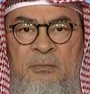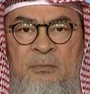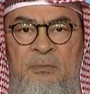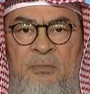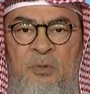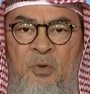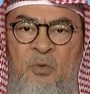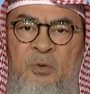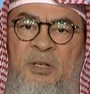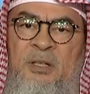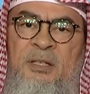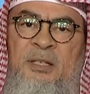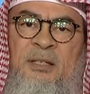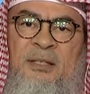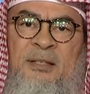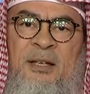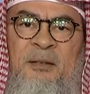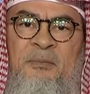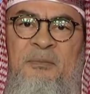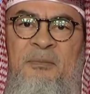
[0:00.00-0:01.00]
No, this is
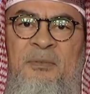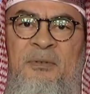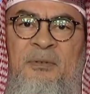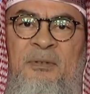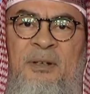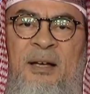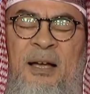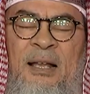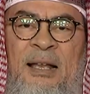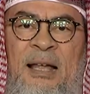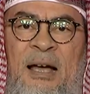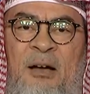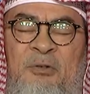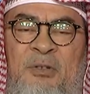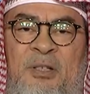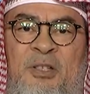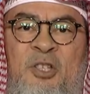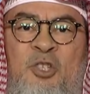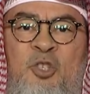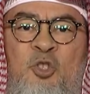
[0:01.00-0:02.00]
not allowed.
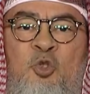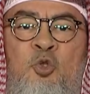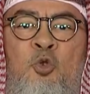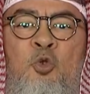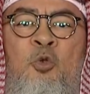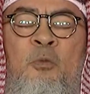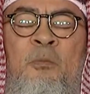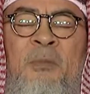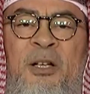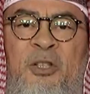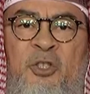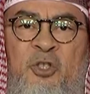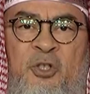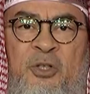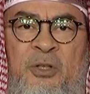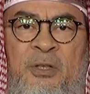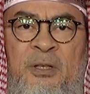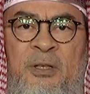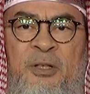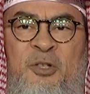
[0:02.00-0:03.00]
This is too
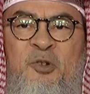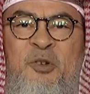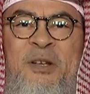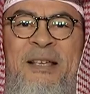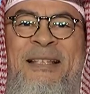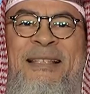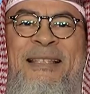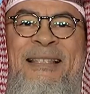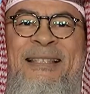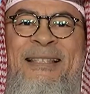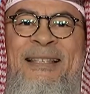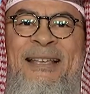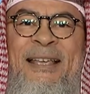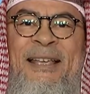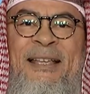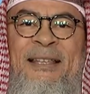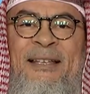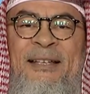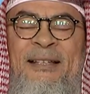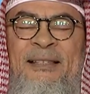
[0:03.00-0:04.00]
much. You're
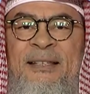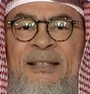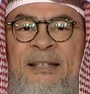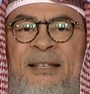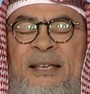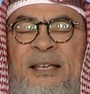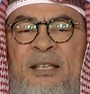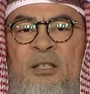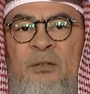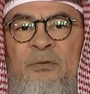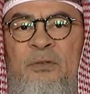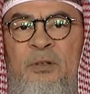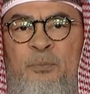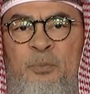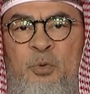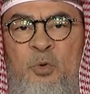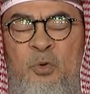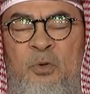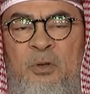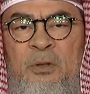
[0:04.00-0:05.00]
exceeding the need of the
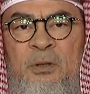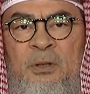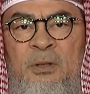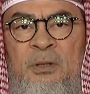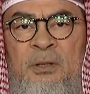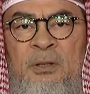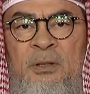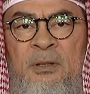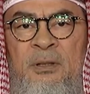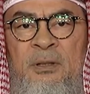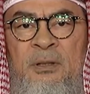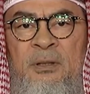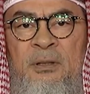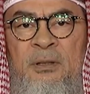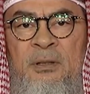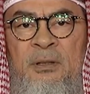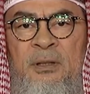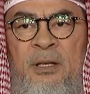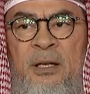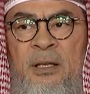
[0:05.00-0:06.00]
poor.
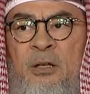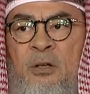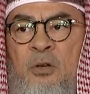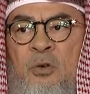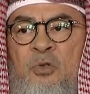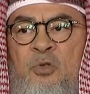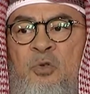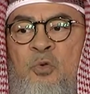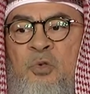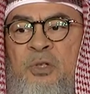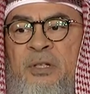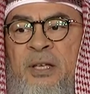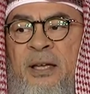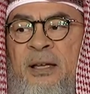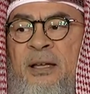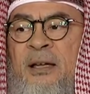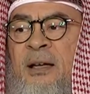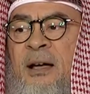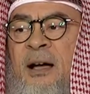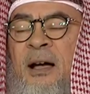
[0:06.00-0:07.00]
And those who
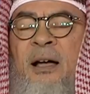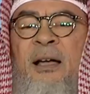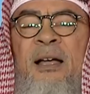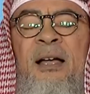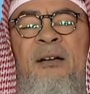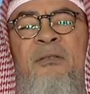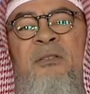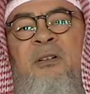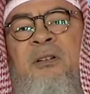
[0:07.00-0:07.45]
say, I have a